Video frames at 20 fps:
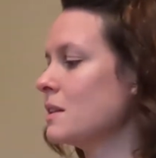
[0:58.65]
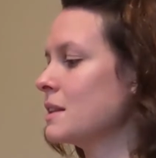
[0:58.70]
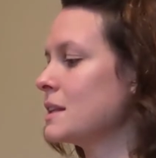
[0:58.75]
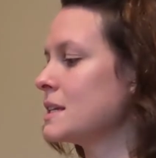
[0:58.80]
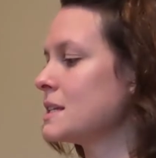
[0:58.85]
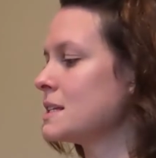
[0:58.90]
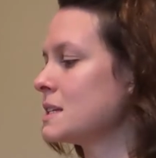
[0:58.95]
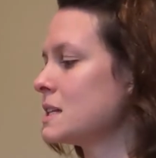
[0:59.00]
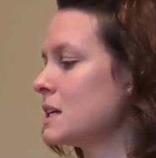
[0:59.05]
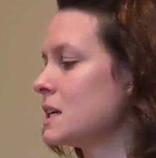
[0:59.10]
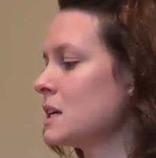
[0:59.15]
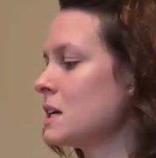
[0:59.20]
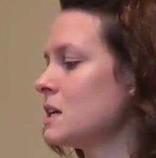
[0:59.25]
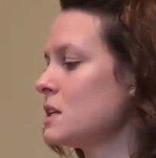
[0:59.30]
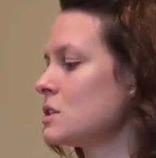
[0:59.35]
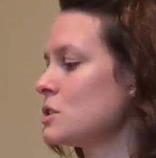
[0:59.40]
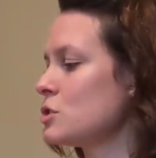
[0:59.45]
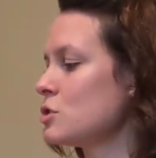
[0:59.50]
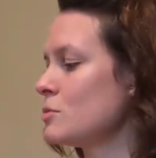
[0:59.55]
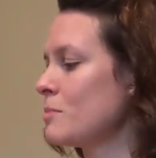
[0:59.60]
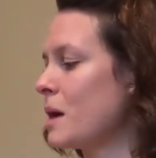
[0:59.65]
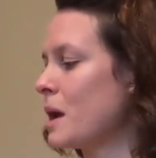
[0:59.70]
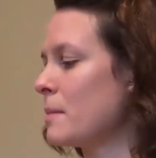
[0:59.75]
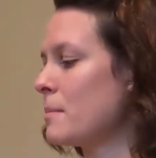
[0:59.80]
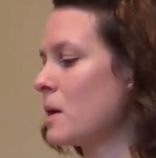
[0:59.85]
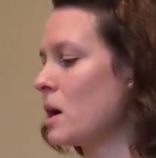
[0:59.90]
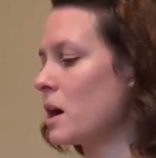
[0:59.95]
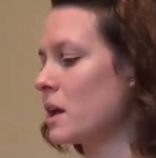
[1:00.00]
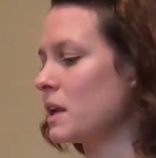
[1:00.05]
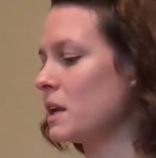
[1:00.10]
Listening to My
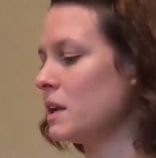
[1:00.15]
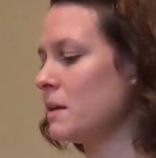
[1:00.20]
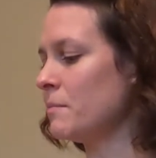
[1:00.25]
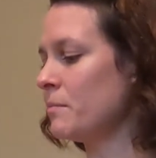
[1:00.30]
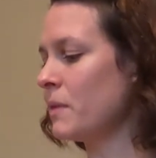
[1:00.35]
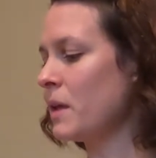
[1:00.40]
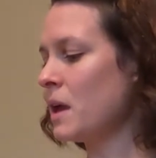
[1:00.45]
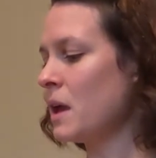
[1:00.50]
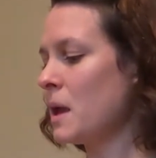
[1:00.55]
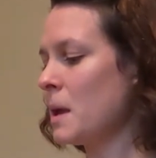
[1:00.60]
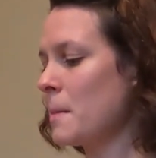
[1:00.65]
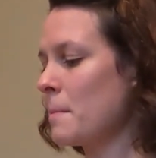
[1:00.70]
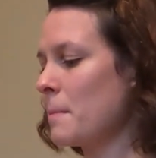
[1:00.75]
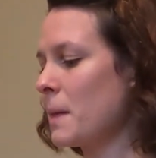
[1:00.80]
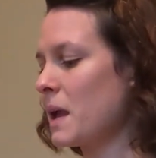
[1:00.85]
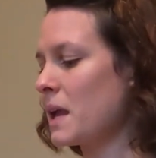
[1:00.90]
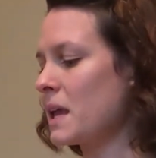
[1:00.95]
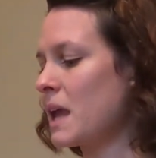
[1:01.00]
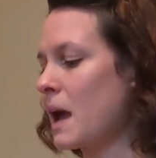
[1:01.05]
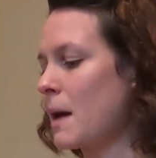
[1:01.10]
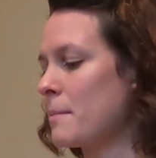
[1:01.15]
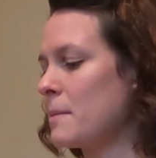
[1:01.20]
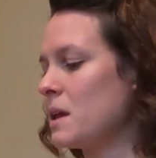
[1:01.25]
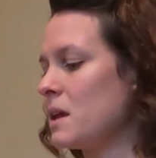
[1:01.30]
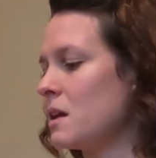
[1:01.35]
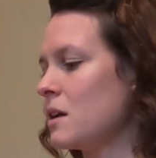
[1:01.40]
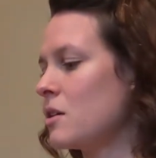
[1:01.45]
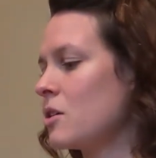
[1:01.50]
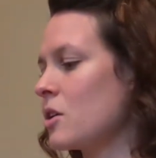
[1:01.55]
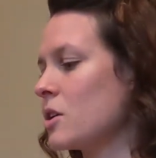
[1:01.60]
Body by
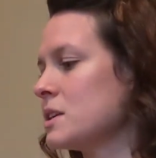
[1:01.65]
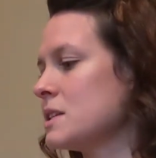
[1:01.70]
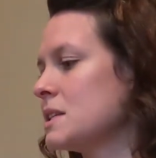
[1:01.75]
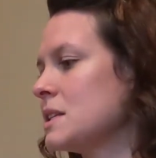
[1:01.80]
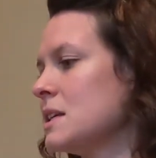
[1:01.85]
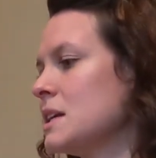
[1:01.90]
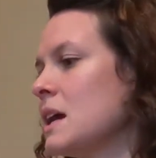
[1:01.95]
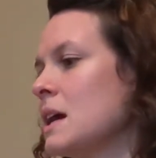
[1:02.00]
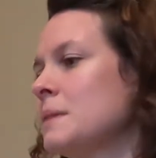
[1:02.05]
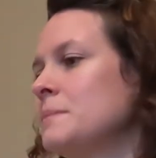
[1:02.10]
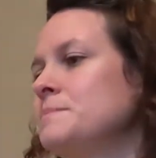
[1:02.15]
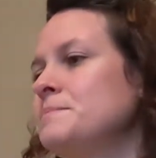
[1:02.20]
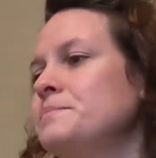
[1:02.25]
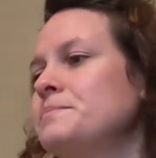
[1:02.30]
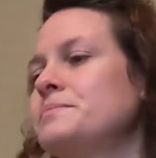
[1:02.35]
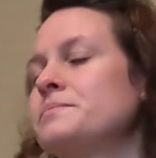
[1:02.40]
Gabi Garcia.